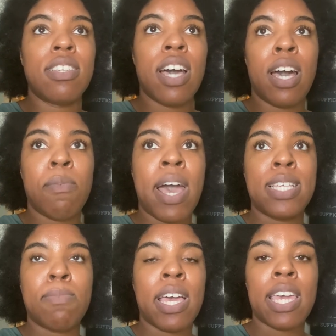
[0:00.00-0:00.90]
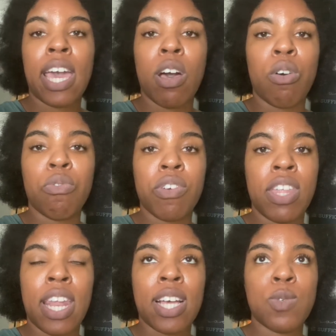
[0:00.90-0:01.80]
as my count for
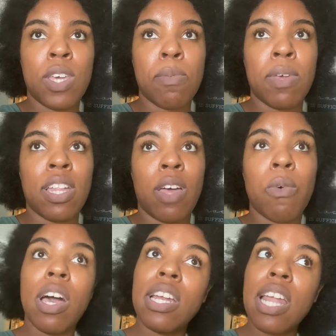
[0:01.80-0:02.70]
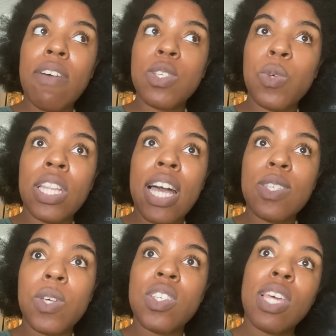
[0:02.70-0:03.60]
the next week and being like, well, I didn't have a sweet
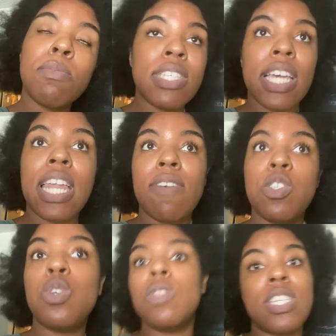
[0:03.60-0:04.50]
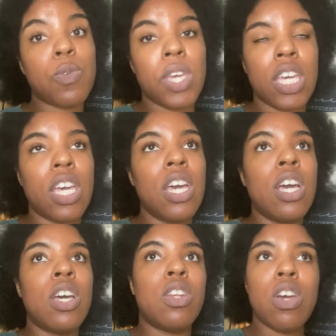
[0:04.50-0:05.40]
last week, so that means I can have two this week.
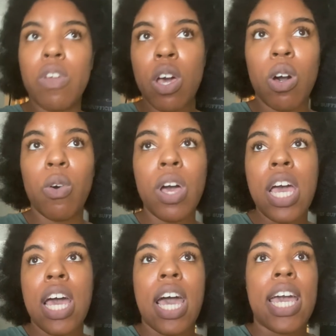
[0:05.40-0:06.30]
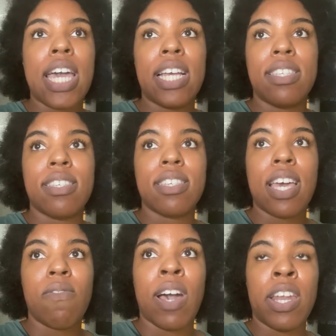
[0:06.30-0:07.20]
No. It's
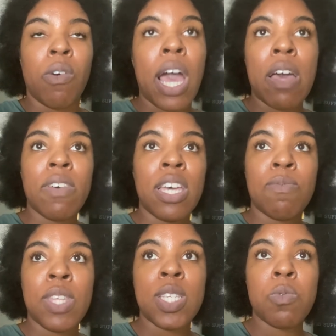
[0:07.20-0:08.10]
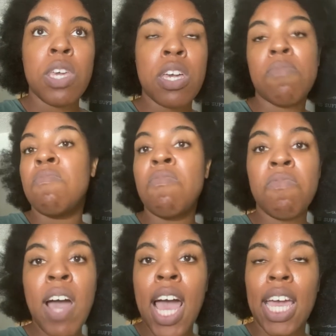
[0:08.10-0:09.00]
if I don't have it this week,
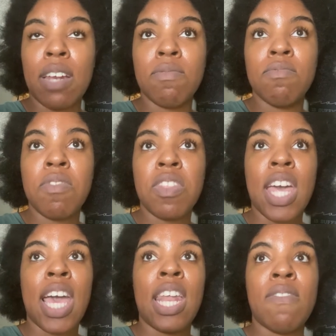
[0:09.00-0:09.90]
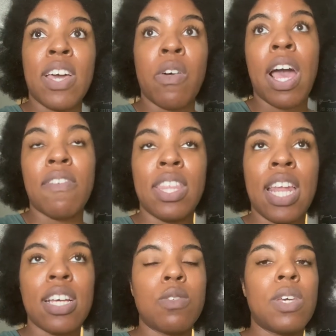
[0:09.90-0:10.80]
fine. Then if I don't have it the
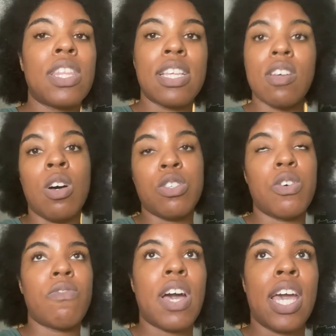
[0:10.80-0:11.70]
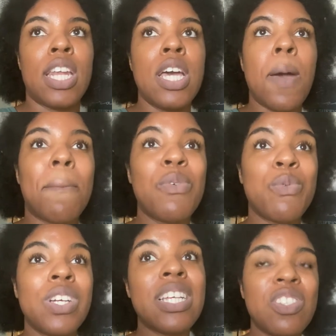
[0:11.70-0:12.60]
next week, that's also fine. But
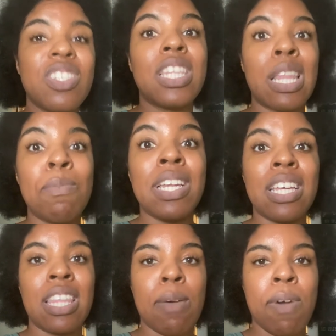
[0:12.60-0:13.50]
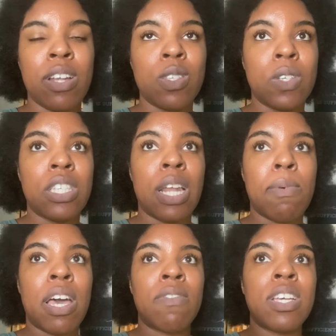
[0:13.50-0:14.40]
really just limiting the amount of sweets that I'm
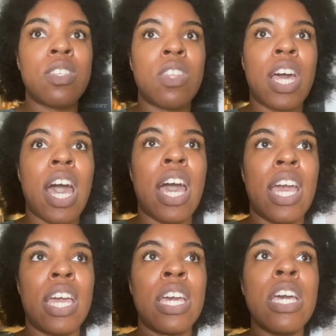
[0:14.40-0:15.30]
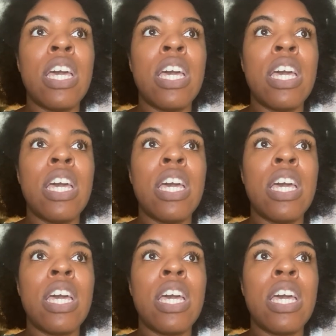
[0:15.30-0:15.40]
having so that I